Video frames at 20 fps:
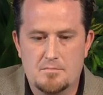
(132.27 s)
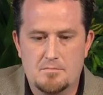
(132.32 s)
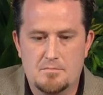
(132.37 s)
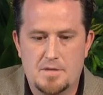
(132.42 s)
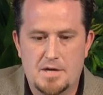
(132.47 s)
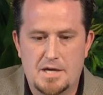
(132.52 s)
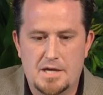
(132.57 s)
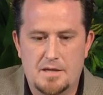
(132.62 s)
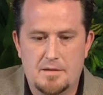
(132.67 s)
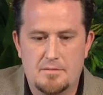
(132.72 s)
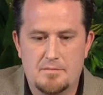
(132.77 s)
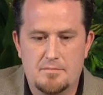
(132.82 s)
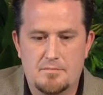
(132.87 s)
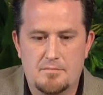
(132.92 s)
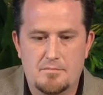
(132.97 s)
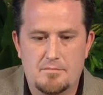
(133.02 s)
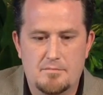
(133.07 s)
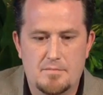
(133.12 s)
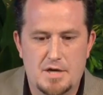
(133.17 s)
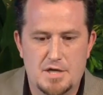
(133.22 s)
my
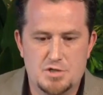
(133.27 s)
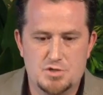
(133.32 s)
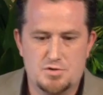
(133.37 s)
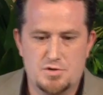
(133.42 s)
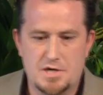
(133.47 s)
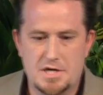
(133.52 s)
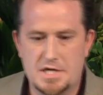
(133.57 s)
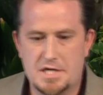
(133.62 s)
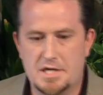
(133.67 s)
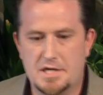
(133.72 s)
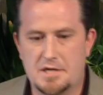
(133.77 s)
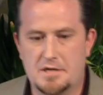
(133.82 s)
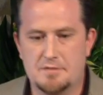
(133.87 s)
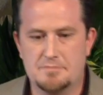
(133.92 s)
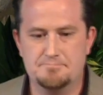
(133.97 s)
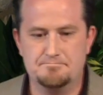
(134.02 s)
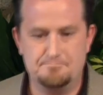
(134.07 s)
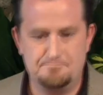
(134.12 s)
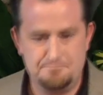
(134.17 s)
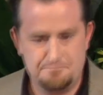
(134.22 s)
drinking
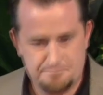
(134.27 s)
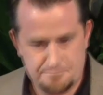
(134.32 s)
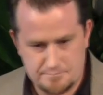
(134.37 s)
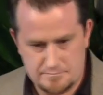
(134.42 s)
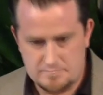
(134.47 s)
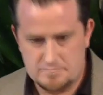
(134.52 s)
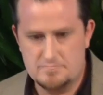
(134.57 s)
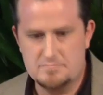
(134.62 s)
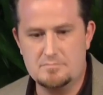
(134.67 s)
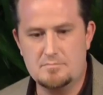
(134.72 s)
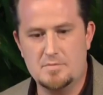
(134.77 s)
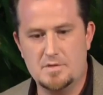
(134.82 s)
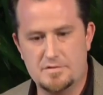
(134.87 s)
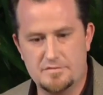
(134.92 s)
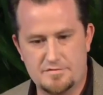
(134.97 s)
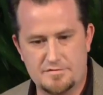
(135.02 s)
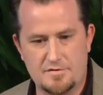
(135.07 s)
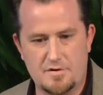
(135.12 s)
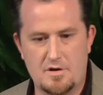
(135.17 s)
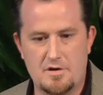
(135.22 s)

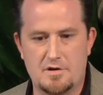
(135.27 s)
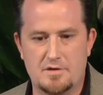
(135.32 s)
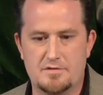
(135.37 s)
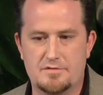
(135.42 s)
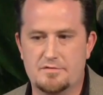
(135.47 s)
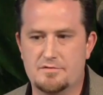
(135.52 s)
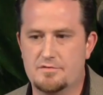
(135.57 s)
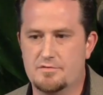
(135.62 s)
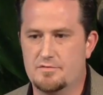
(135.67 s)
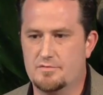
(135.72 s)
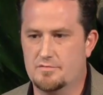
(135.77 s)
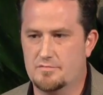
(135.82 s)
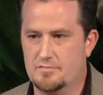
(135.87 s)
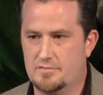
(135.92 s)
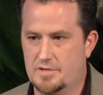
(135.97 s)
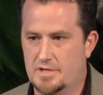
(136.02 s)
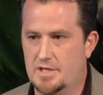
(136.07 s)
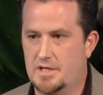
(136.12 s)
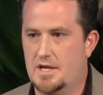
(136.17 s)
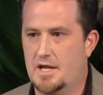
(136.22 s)
started to
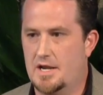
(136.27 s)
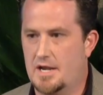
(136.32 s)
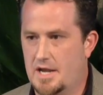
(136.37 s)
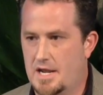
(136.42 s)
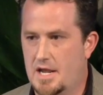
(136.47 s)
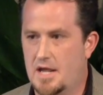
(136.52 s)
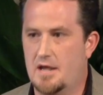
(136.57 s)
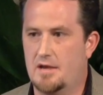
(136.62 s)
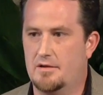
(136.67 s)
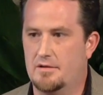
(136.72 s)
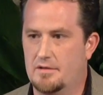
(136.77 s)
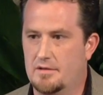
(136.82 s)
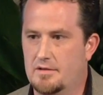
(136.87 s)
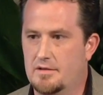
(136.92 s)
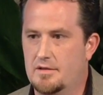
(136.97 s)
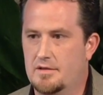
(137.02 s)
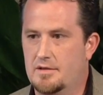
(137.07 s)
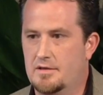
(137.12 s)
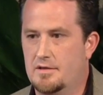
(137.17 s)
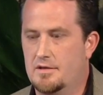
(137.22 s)
get out of hand,
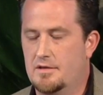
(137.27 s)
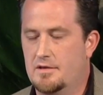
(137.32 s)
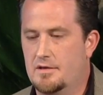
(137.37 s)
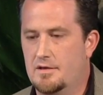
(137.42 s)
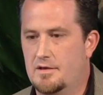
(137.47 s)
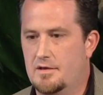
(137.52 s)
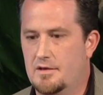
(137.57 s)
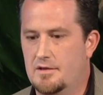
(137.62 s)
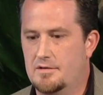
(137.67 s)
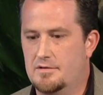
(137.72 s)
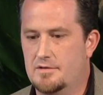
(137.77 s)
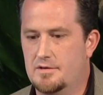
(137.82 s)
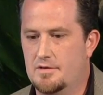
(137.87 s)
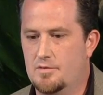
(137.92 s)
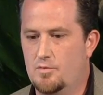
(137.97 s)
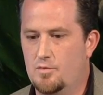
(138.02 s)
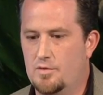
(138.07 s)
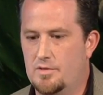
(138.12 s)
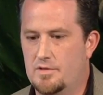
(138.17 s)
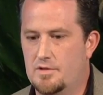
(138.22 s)
and
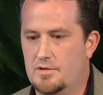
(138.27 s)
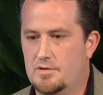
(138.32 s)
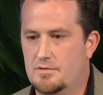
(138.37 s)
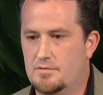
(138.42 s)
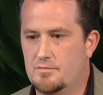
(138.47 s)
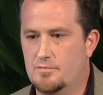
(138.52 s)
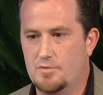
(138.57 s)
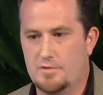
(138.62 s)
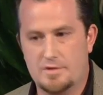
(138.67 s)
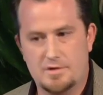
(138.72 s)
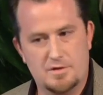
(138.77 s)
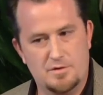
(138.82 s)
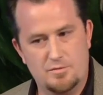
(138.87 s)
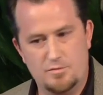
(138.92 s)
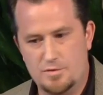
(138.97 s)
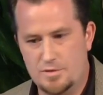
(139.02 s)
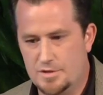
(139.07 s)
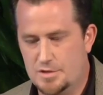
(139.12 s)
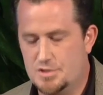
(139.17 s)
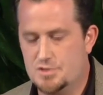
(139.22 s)
within a
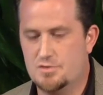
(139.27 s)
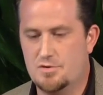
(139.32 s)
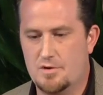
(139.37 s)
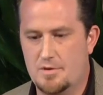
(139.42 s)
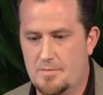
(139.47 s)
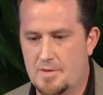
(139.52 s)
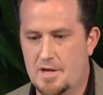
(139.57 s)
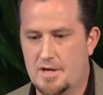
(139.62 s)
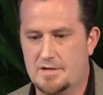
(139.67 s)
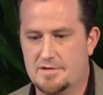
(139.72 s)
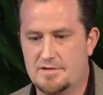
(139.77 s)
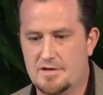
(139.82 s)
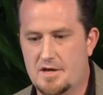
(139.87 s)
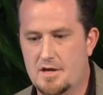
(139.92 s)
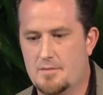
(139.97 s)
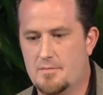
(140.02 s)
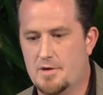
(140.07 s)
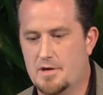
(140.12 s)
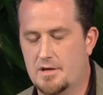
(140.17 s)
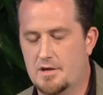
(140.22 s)
really short amount of
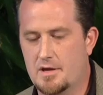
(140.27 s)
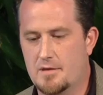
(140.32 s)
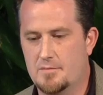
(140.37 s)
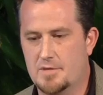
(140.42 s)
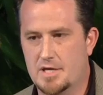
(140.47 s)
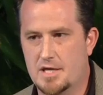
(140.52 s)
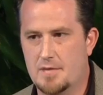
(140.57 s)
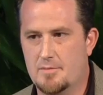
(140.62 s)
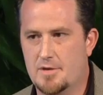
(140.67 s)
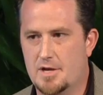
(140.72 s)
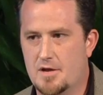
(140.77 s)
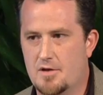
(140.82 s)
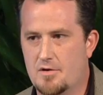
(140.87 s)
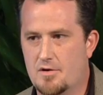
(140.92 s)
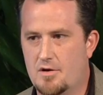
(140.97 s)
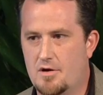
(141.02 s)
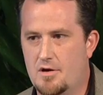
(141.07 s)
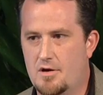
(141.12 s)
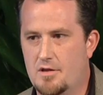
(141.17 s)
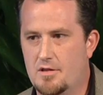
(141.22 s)
time, I became an
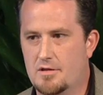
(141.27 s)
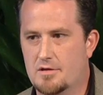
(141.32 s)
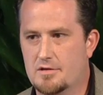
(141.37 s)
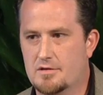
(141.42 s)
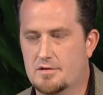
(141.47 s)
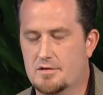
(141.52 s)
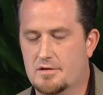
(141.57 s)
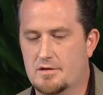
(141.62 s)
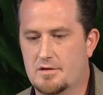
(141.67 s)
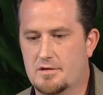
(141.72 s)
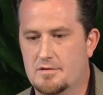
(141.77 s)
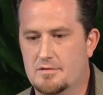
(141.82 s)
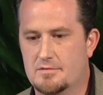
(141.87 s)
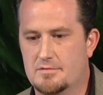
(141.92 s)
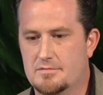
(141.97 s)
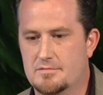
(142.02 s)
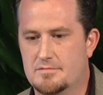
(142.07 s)
alcoholic. And